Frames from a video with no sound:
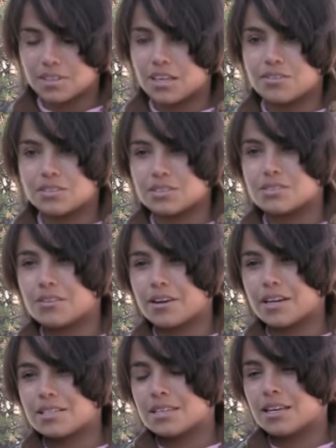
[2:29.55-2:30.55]
it was just
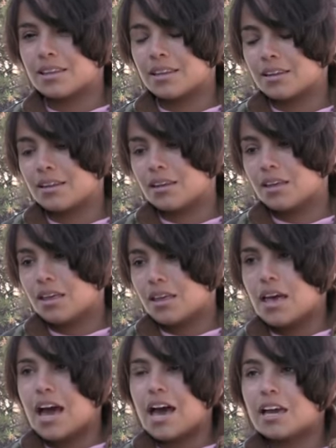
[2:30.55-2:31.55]
crazy. And then
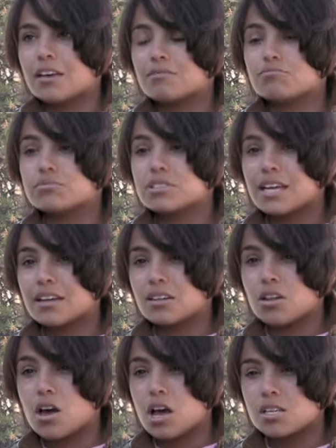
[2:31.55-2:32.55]
I stayed in
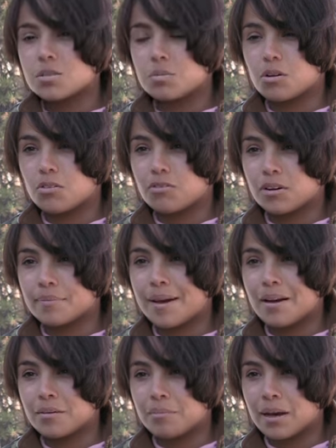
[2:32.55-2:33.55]
the hospital for
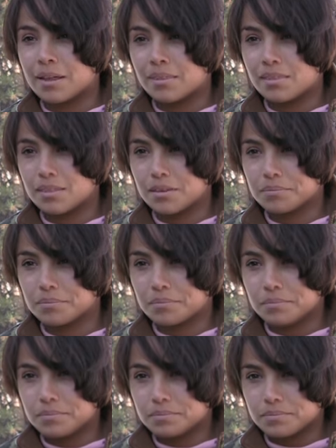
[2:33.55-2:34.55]
about a month,
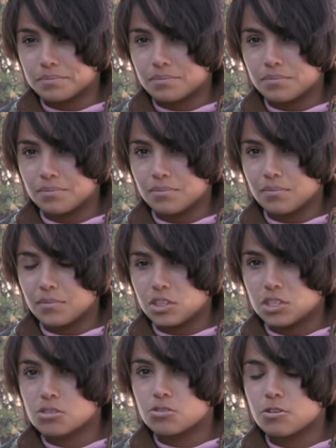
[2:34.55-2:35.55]

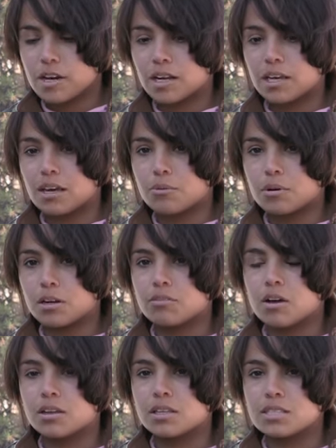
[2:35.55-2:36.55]
just trying to get rid of
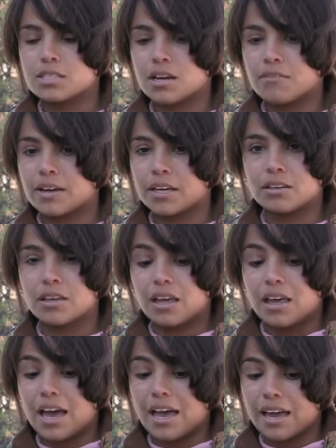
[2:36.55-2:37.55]
all this stuff. I
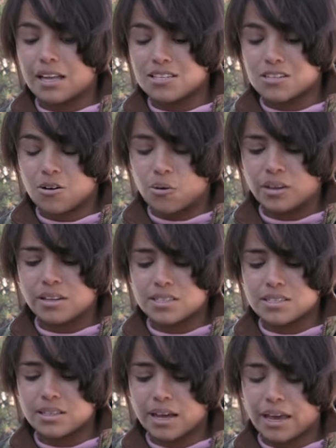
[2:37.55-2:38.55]
had to go on
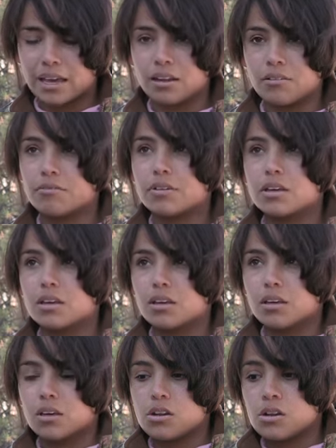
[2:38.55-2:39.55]
this diet of
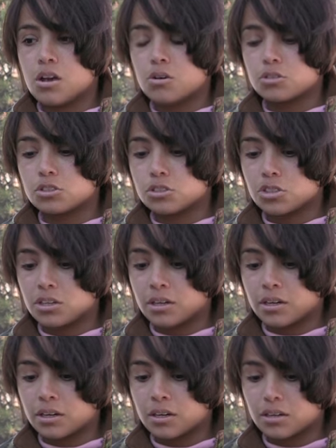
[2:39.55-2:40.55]
no
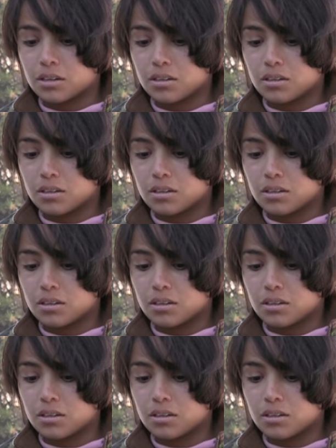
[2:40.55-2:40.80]
sugar,